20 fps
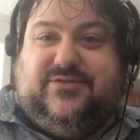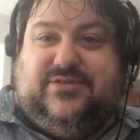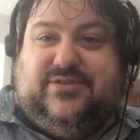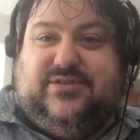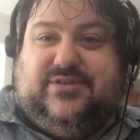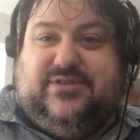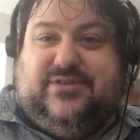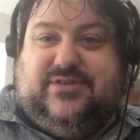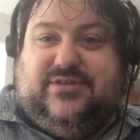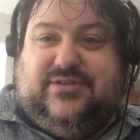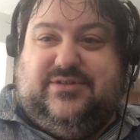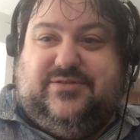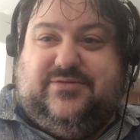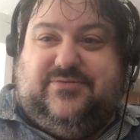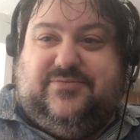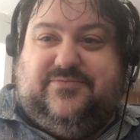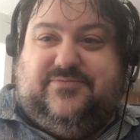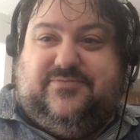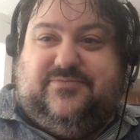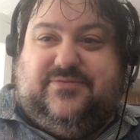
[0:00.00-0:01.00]

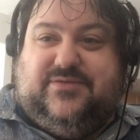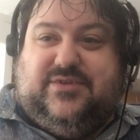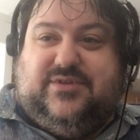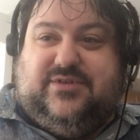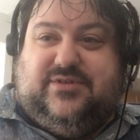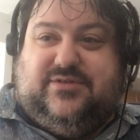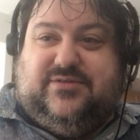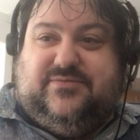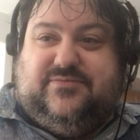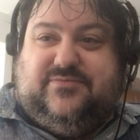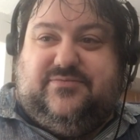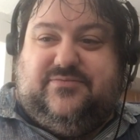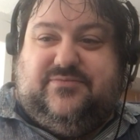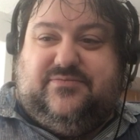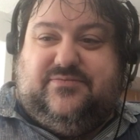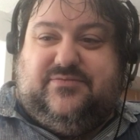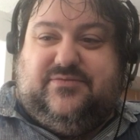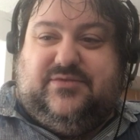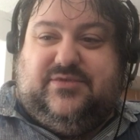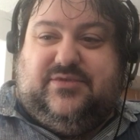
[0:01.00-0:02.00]

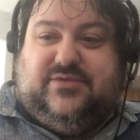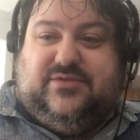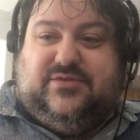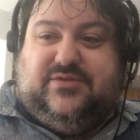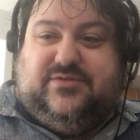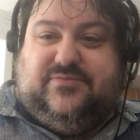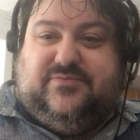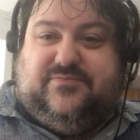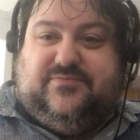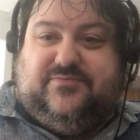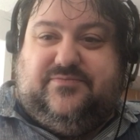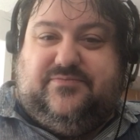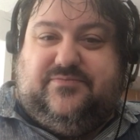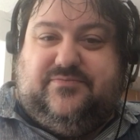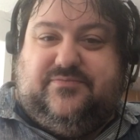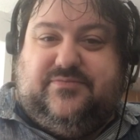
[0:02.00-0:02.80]
(no one is talking)